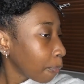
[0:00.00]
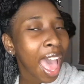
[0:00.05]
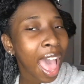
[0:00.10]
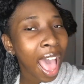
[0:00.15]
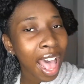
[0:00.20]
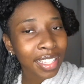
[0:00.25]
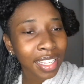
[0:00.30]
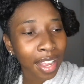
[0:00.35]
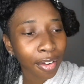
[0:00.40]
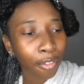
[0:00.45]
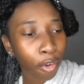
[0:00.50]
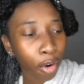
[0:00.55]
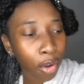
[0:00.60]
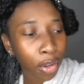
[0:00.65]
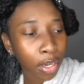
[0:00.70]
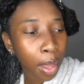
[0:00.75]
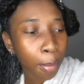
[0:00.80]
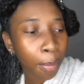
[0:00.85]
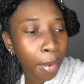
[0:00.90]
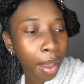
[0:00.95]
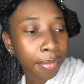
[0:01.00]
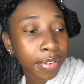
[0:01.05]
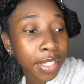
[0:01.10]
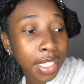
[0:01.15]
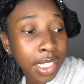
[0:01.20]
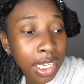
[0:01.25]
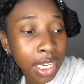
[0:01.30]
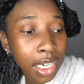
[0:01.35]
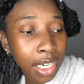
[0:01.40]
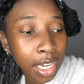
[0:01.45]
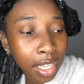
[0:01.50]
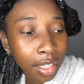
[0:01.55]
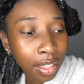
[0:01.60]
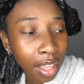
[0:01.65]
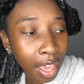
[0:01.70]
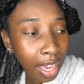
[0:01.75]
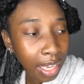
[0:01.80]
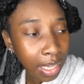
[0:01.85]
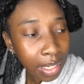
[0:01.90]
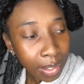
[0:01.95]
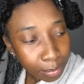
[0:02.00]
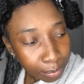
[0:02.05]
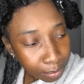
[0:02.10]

As I've grown up, I've seen it. Like,